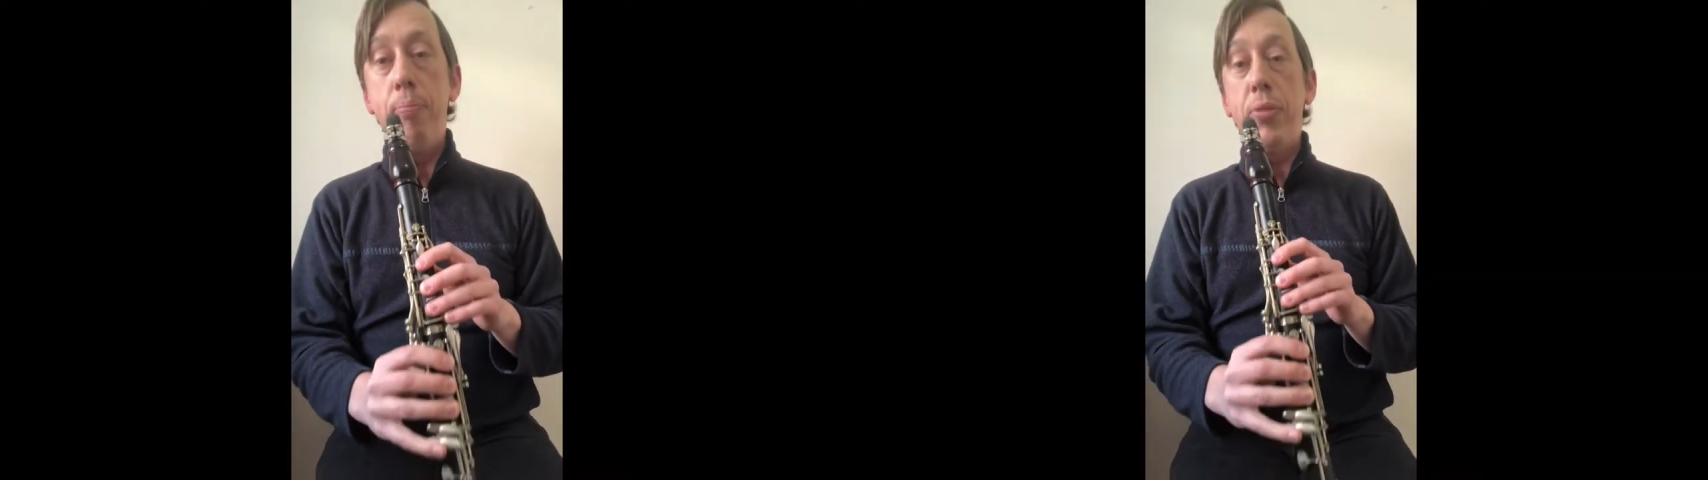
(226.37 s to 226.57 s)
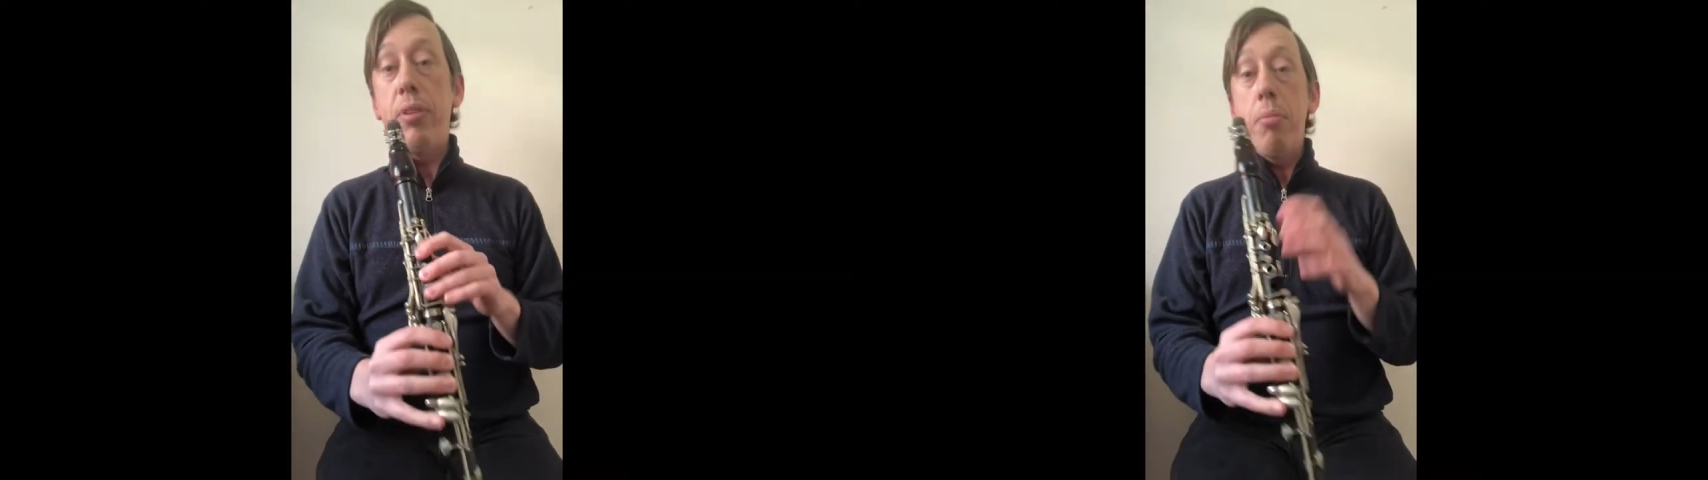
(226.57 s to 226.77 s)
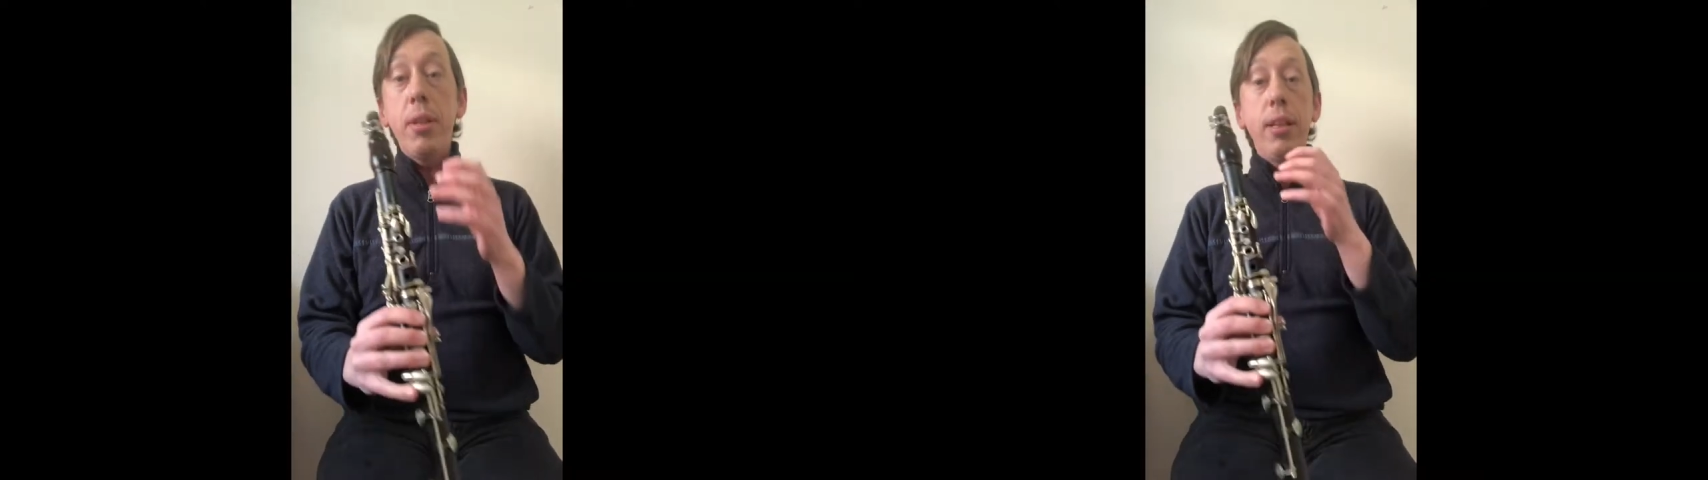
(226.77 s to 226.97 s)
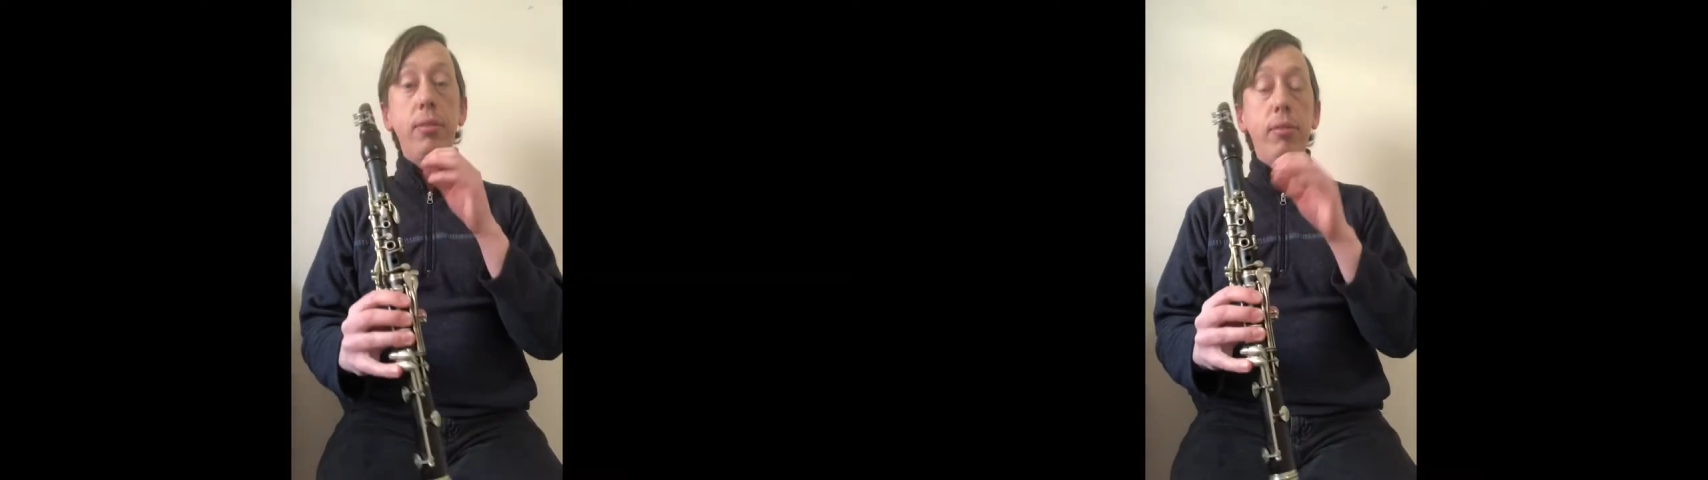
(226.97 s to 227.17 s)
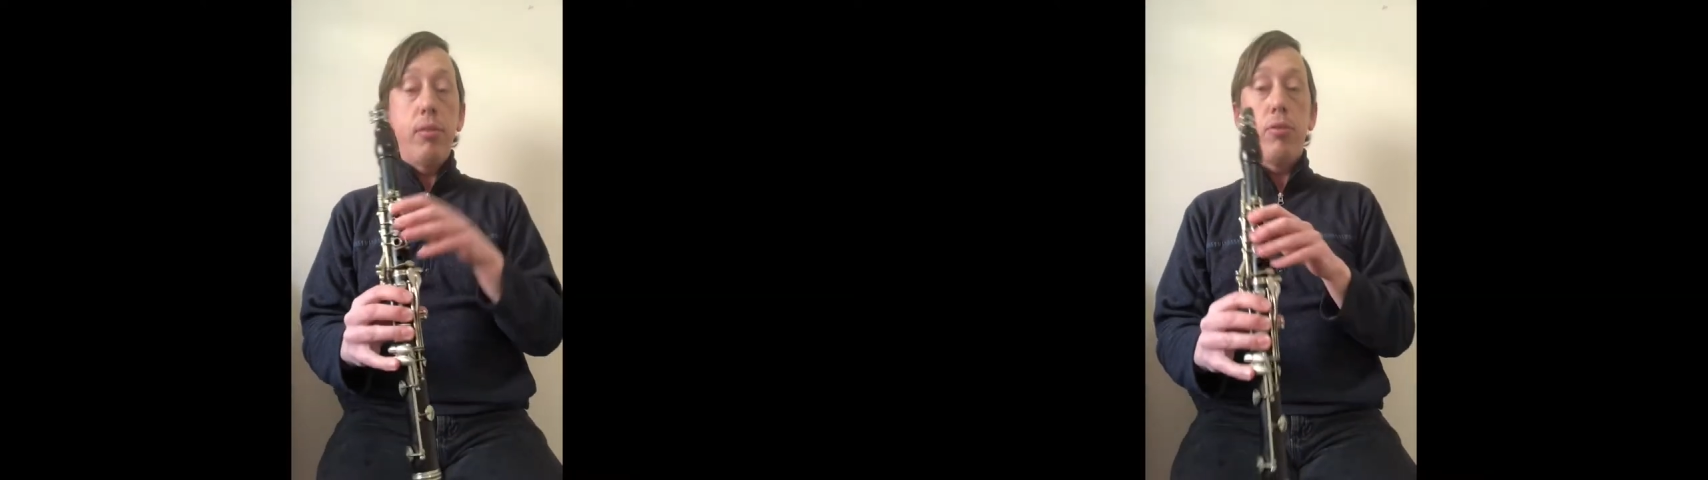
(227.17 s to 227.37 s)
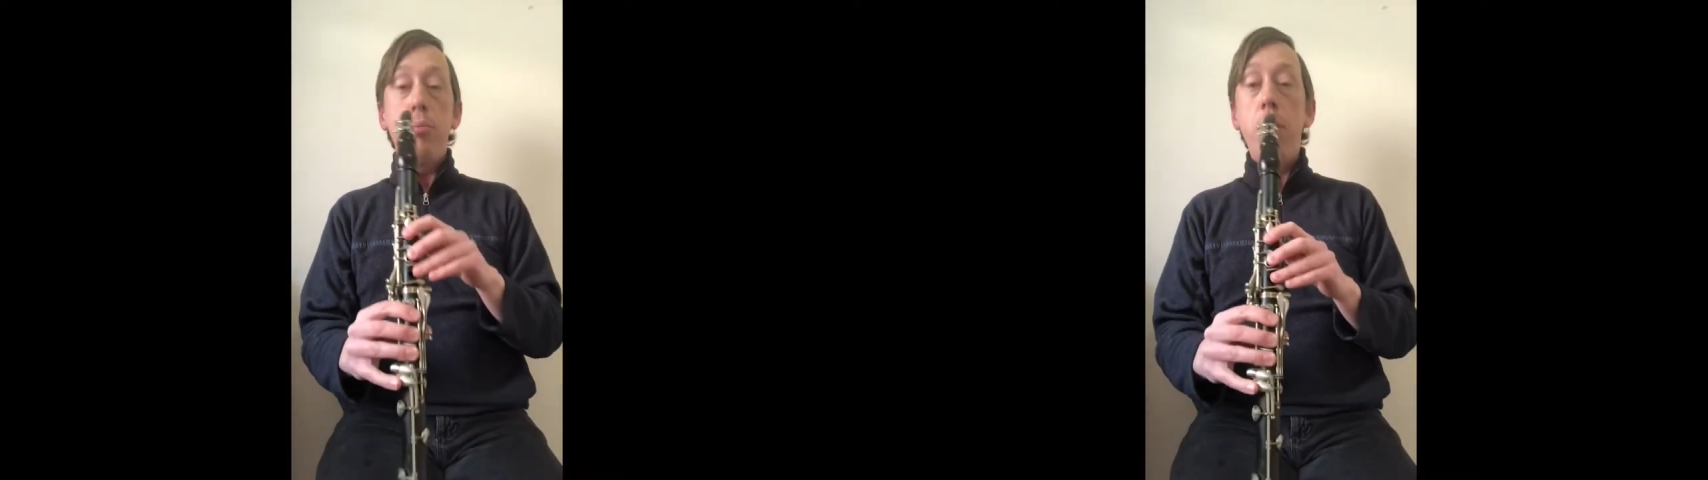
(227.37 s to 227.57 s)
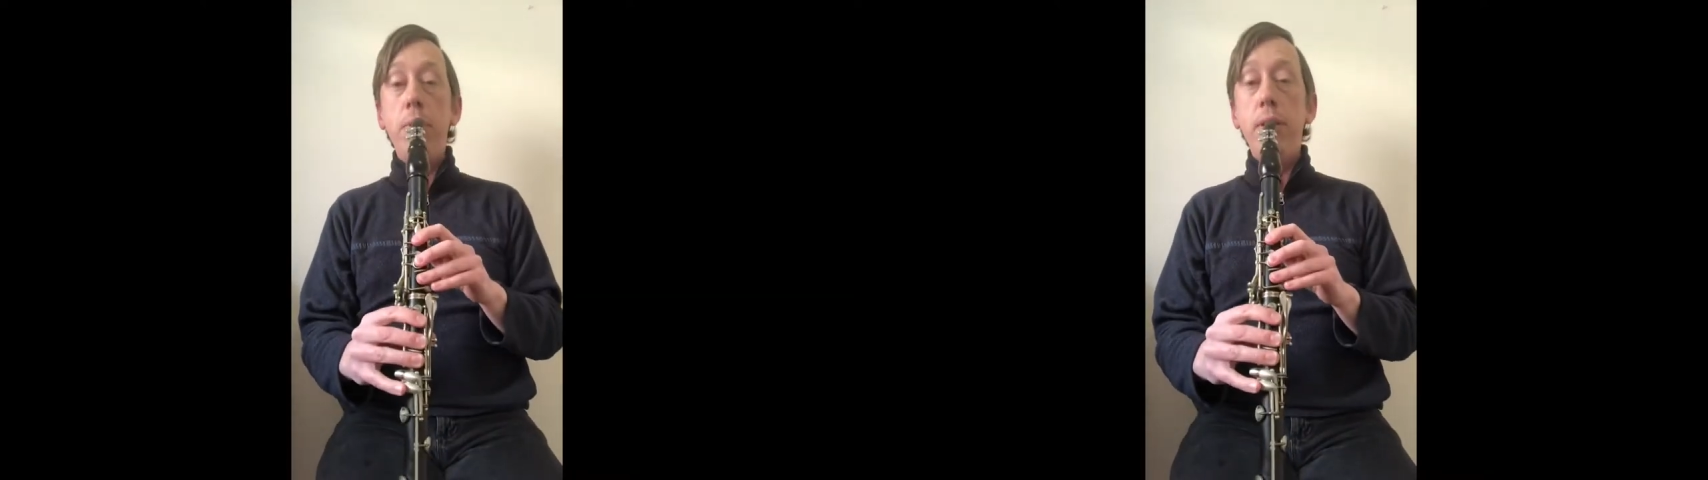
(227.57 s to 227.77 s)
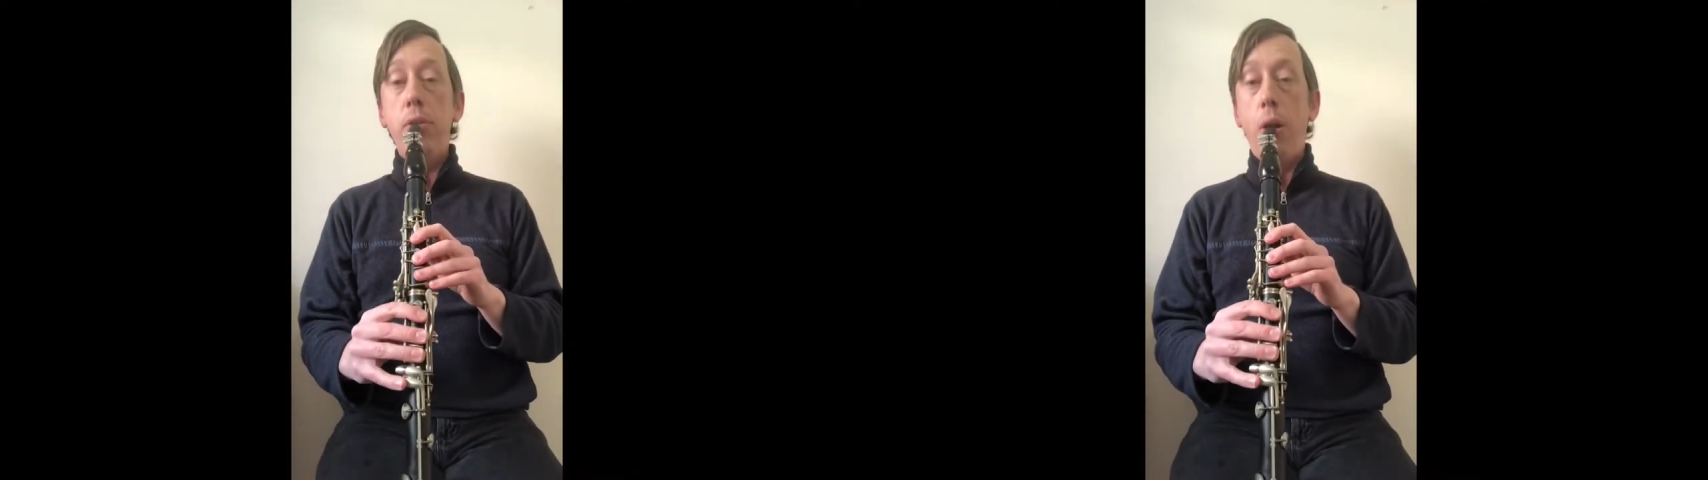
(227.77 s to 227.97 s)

Some of the glisses, the small ones,